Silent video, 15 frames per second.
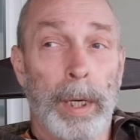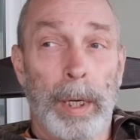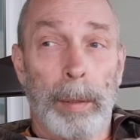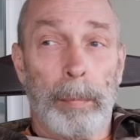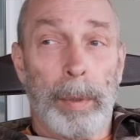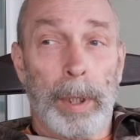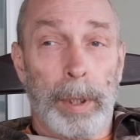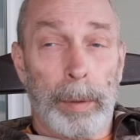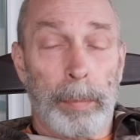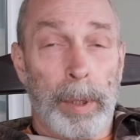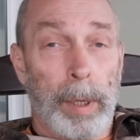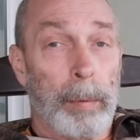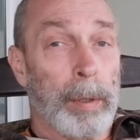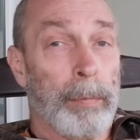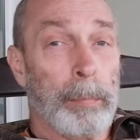But
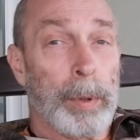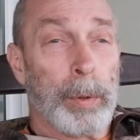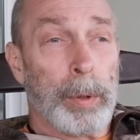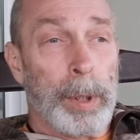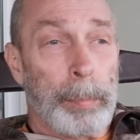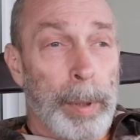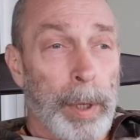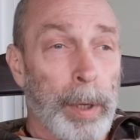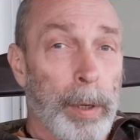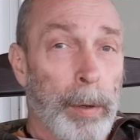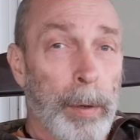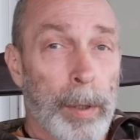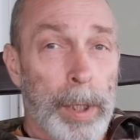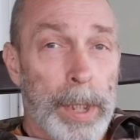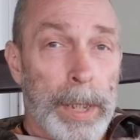probably between paracord
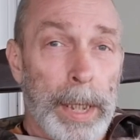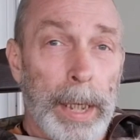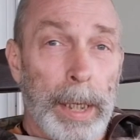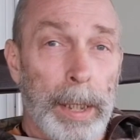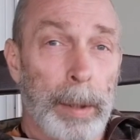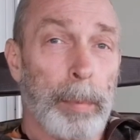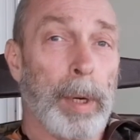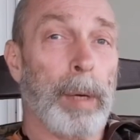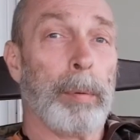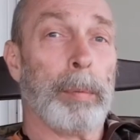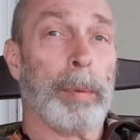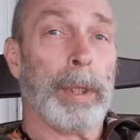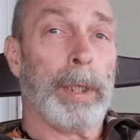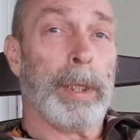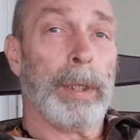and zing it are
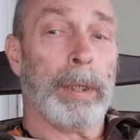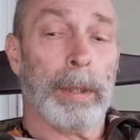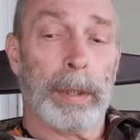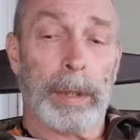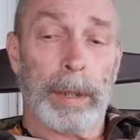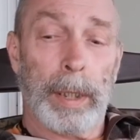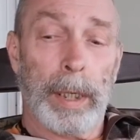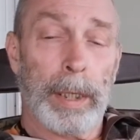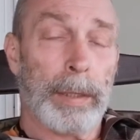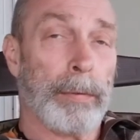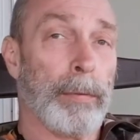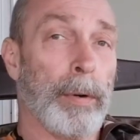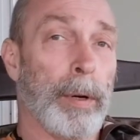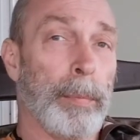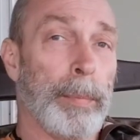probably the size of
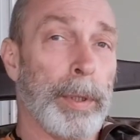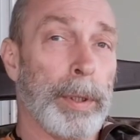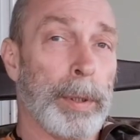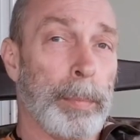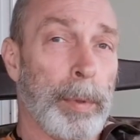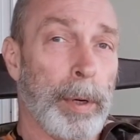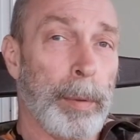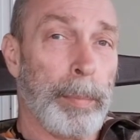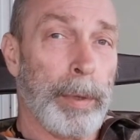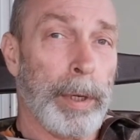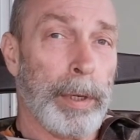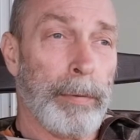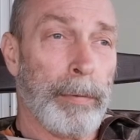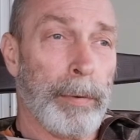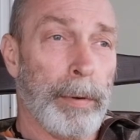rope that's appropriate
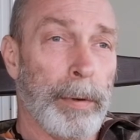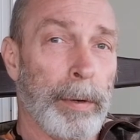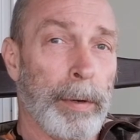for